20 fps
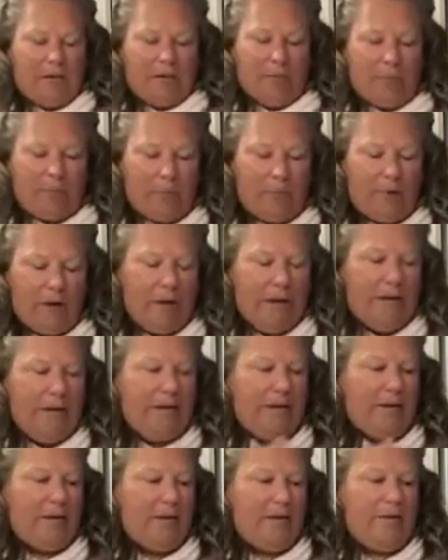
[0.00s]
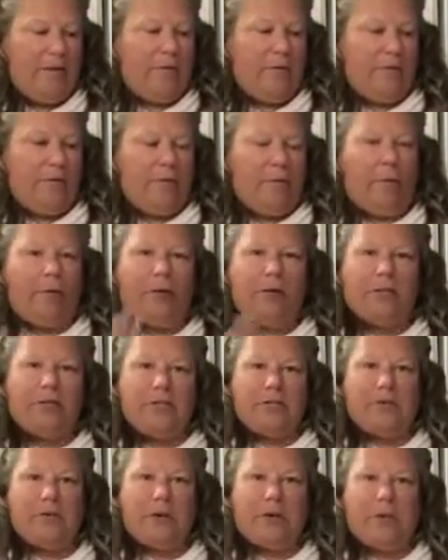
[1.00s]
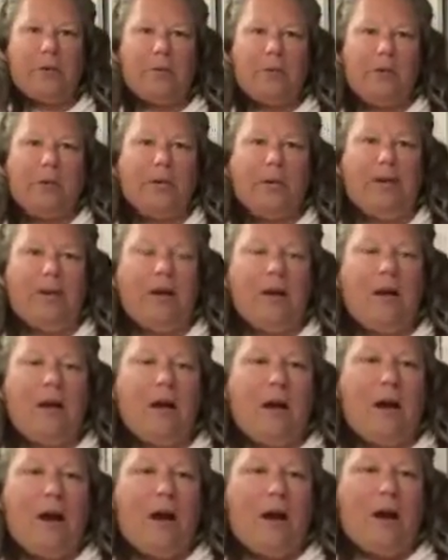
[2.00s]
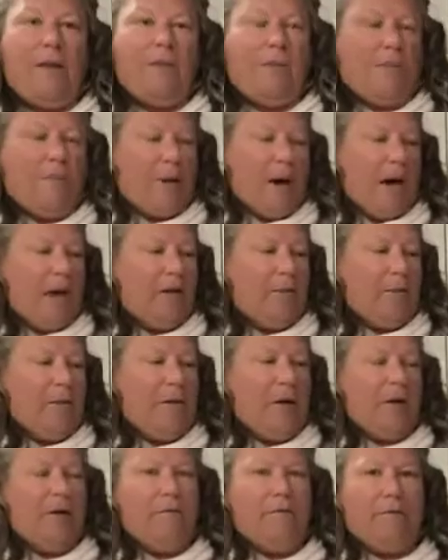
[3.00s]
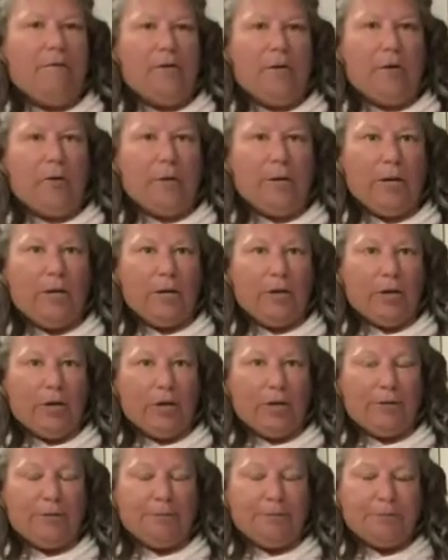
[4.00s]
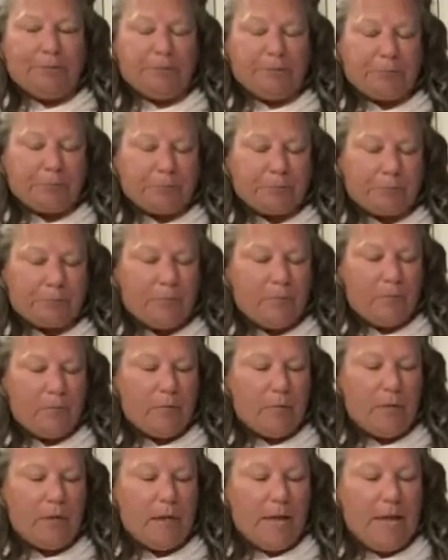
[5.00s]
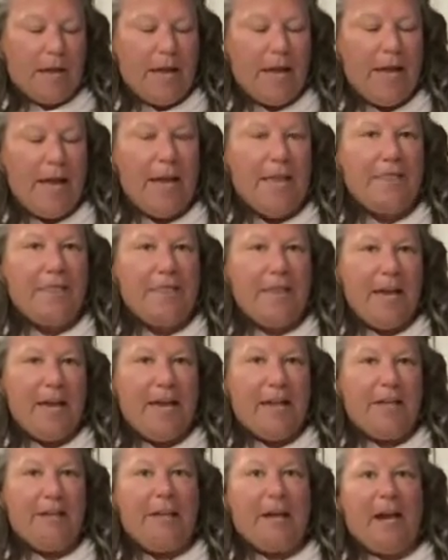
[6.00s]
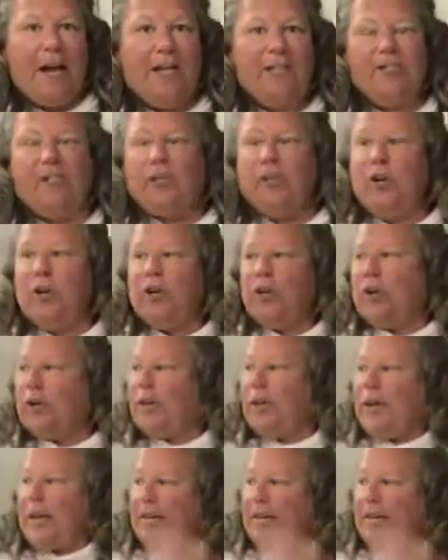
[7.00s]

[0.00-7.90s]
break it into 4 so I could put it on the bottom of the quick cooker. And then I took a